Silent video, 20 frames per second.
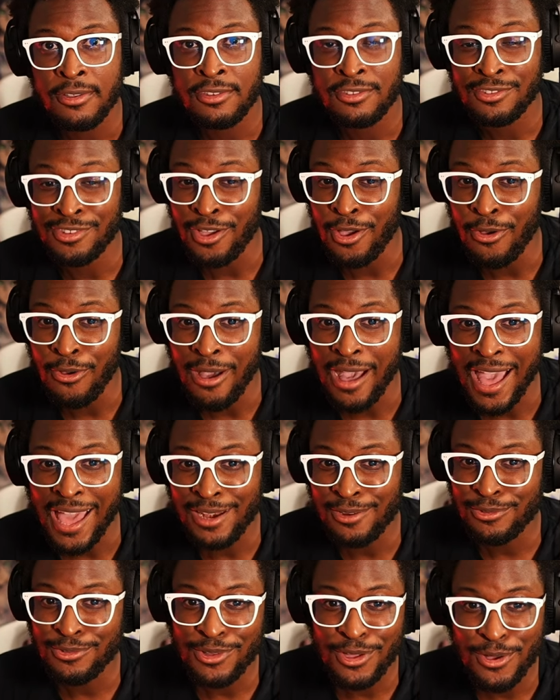So I
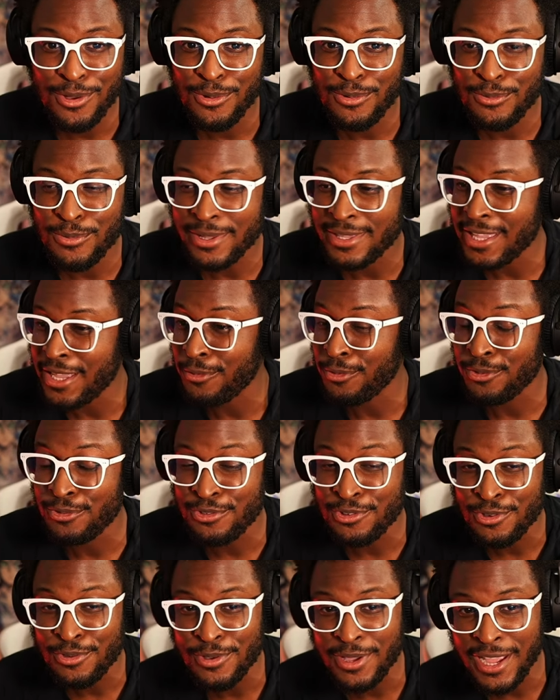don't know what they were
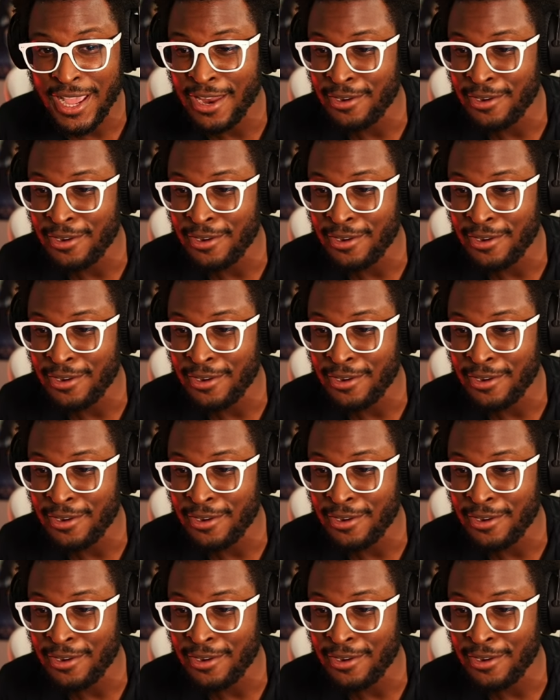doing.